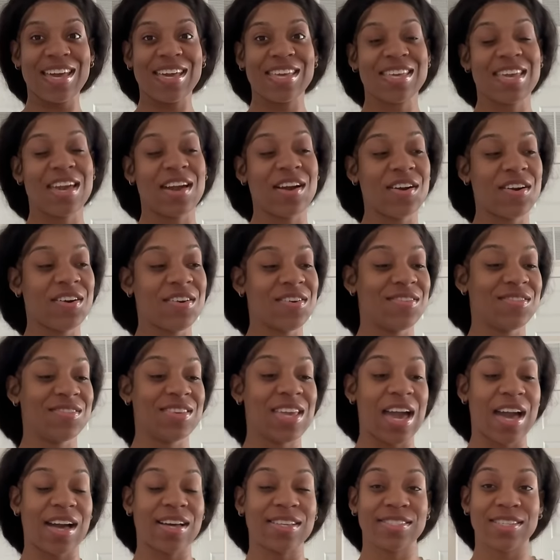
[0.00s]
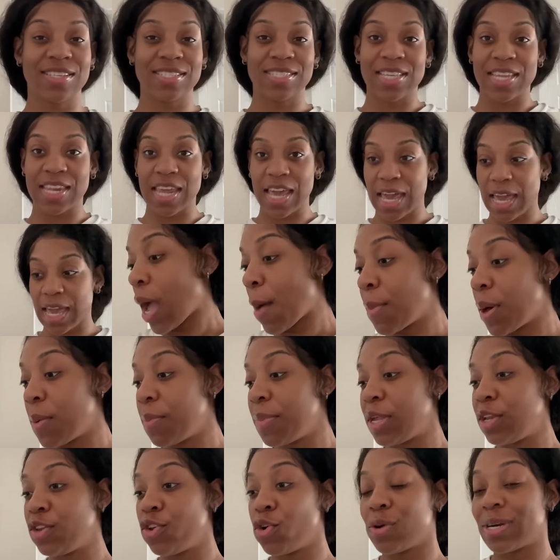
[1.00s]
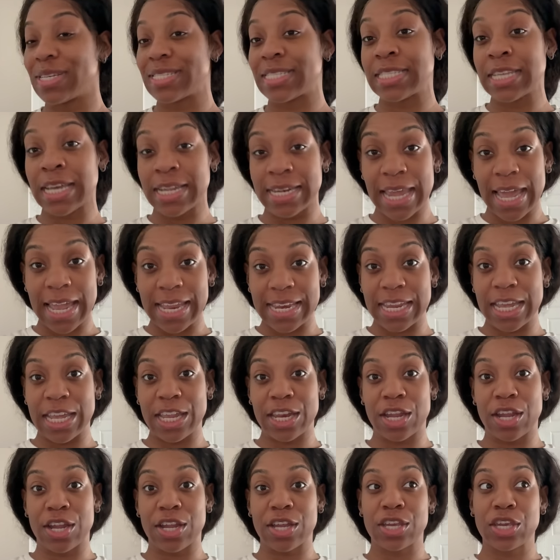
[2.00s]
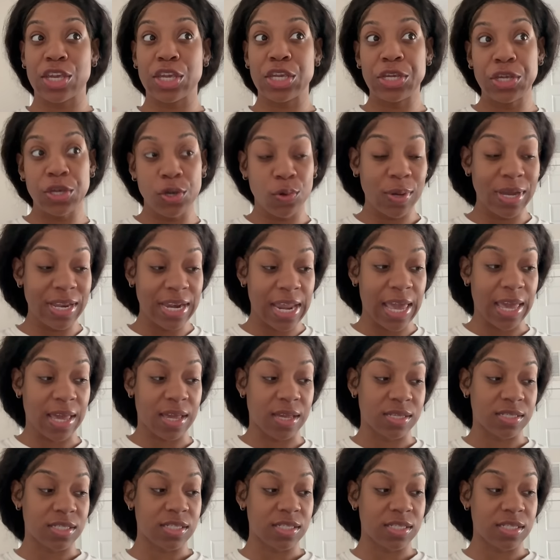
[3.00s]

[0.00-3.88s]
Yo, y'all, so today I'm gonna be doing Sunday dinner Q&A.